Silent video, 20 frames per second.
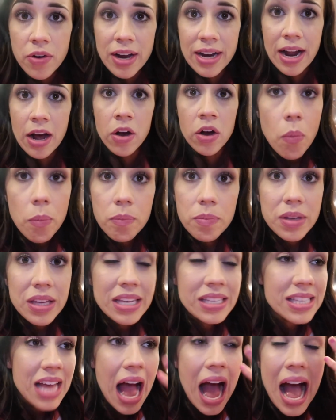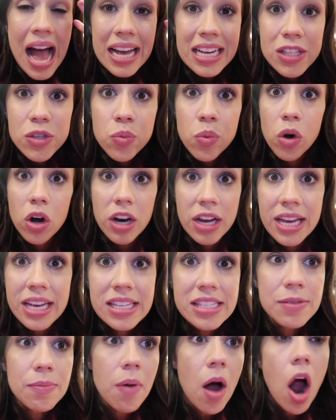right now. His eyes work,
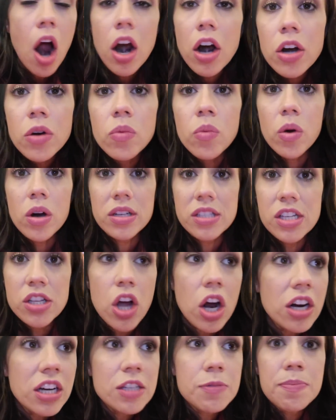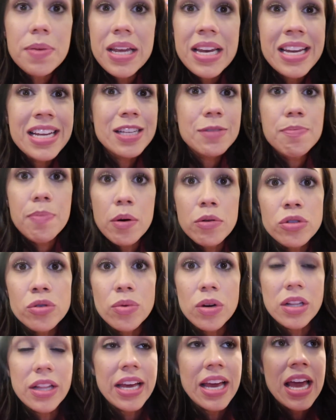his heart works, his heart is beating, his bones
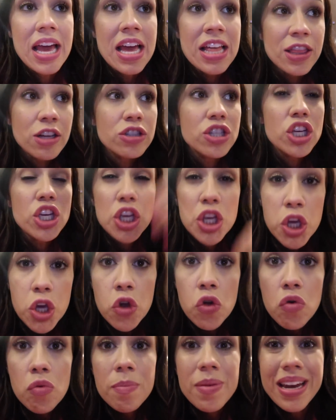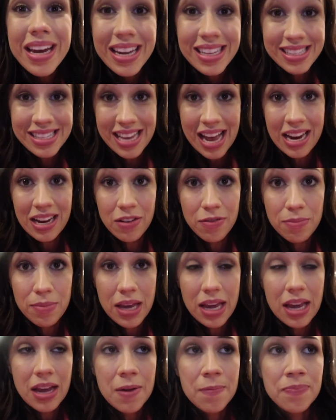work. Like, there's a human inside of
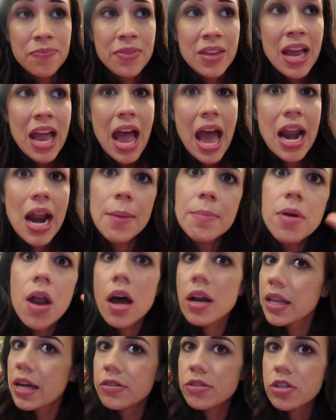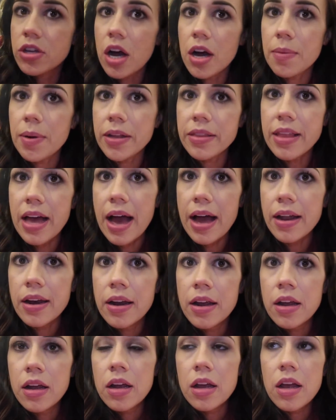me, and I'm not allowed to talk about that
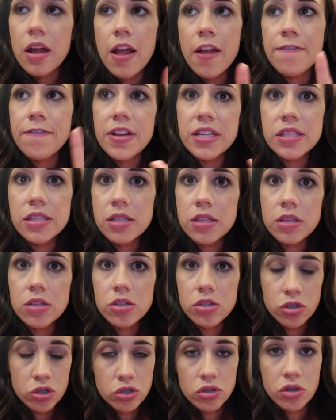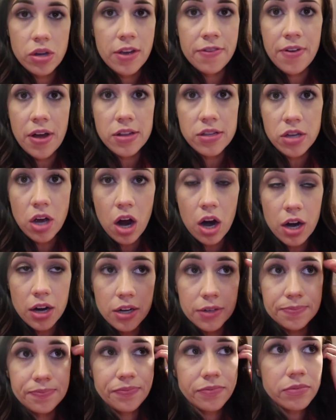if it's, if it's
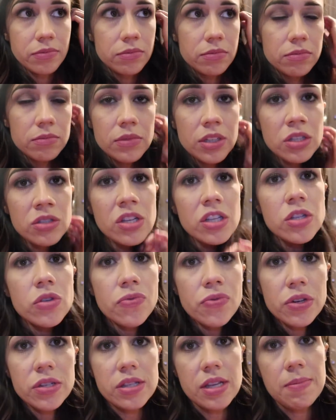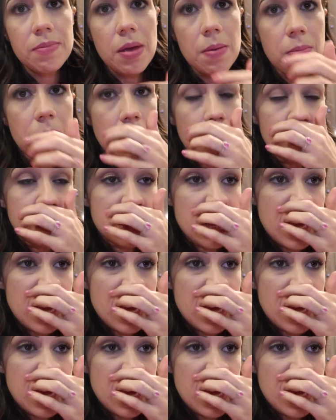hard. So that's the first thing people are